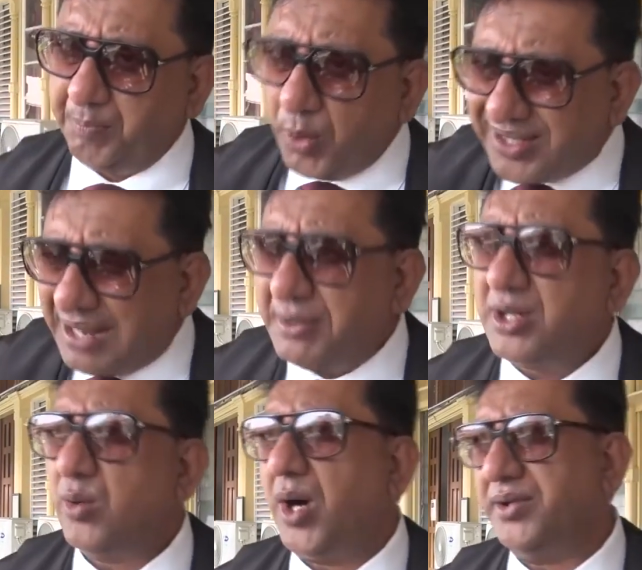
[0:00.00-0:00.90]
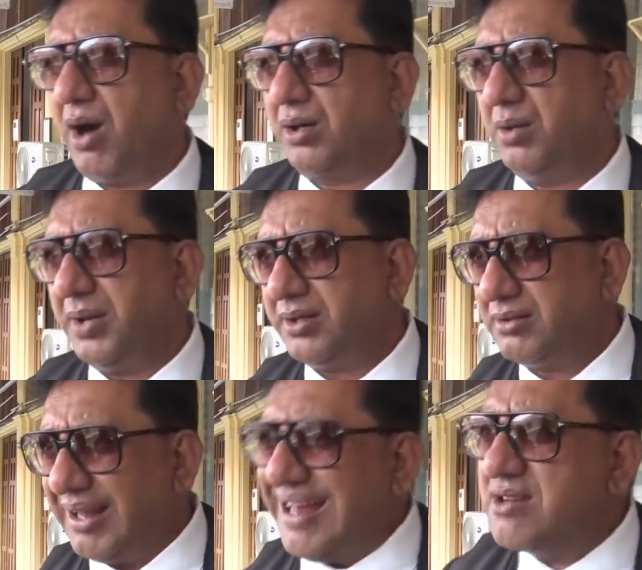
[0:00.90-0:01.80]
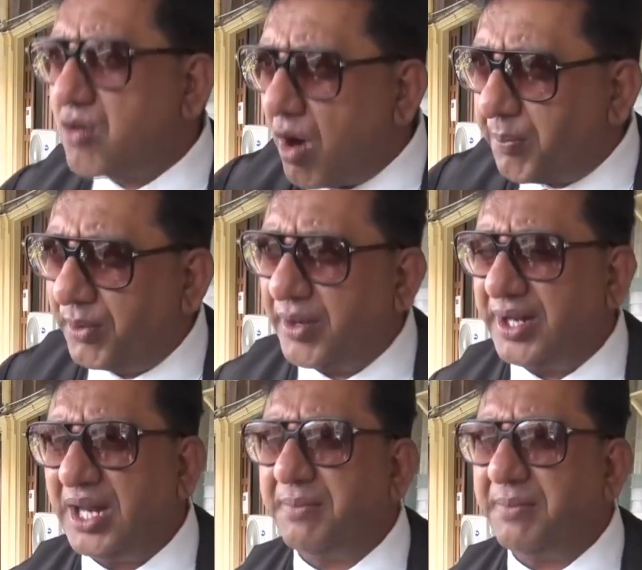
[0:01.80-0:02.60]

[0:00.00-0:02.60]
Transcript: put them into one document, incorporate